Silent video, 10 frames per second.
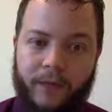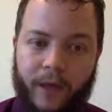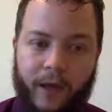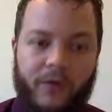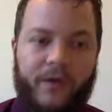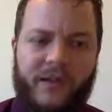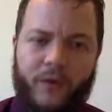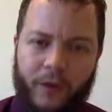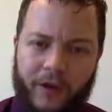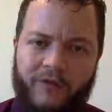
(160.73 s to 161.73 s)
Okay, so that's
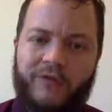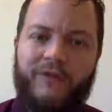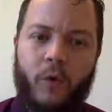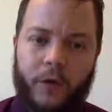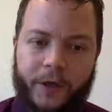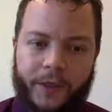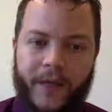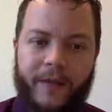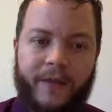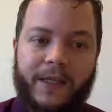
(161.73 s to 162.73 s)
how we can force
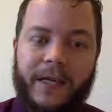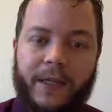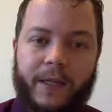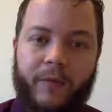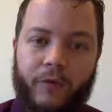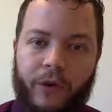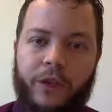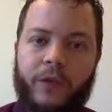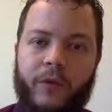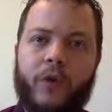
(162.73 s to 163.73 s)
the data type
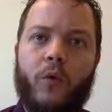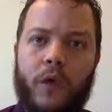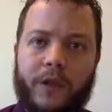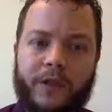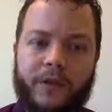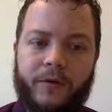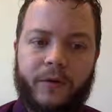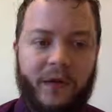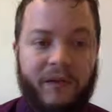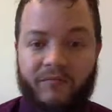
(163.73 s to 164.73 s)
creation that we want to do.
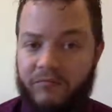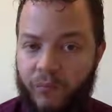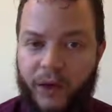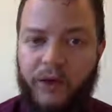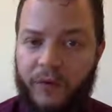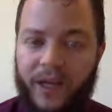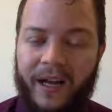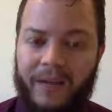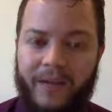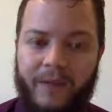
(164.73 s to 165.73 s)
We can do a
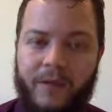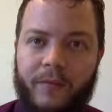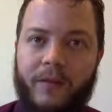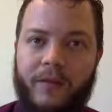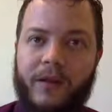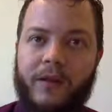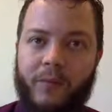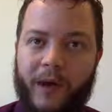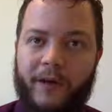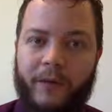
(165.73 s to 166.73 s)
lot of the same similar things in
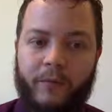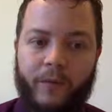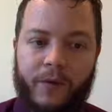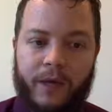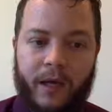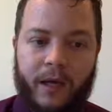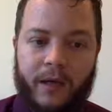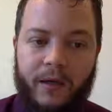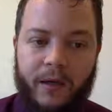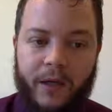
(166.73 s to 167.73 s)
Python. We would say
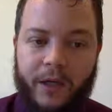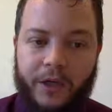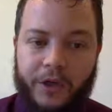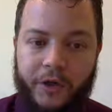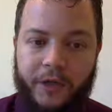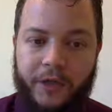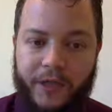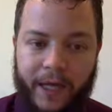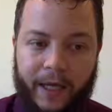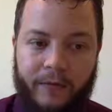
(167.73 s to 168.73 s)
integer
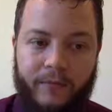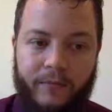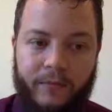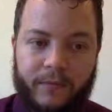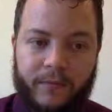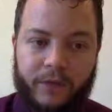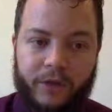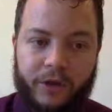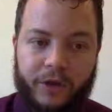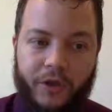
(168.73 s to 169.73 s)
10
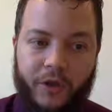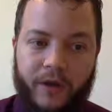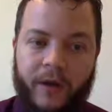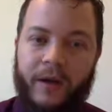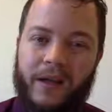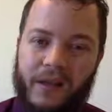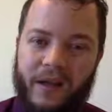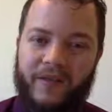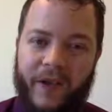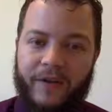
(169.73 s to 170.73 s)
to store it there
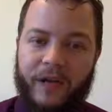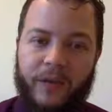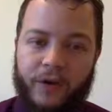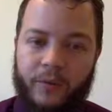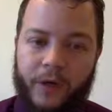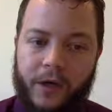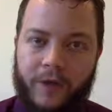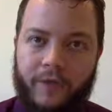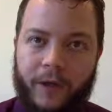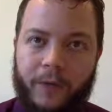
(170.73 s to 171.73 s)
instead of having it interpreted as
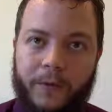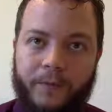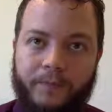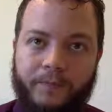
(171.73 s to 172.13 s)
a float.